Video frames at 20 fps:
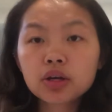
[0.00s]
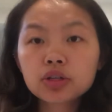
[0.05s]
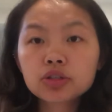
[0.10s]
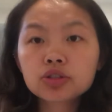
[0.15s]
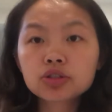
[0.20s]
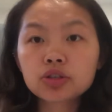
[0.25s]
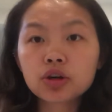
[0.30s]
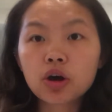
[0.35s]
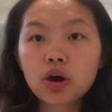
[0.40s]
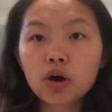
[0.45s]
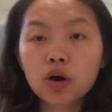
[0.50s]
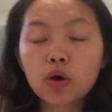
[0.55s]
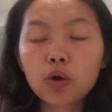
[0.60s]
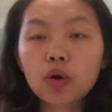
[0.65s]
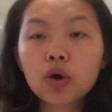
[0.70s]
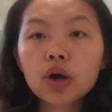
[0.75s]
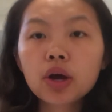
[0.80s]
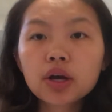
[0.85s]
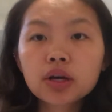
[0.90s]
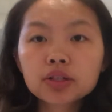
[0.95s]

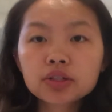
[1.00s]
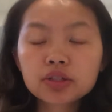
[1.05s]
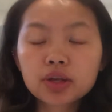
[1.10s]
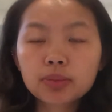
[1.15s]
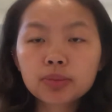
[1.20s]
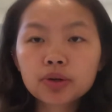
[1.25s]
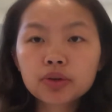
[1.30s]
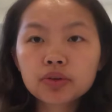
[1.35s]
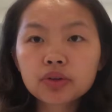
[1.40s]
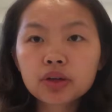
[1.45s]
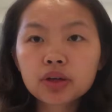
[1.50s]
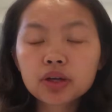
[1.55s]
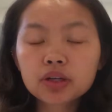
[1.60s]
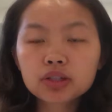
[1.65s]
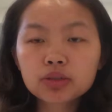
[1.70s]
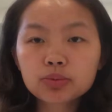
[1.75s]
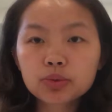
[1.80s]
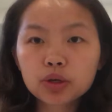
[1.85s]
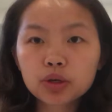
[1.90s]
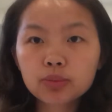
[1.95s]
So some of the
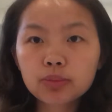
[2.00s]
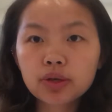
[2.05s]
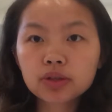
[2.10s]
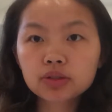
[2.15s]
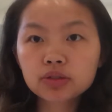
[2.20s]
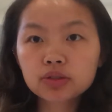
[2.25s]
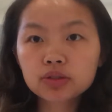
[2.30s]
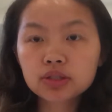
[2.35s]
experimental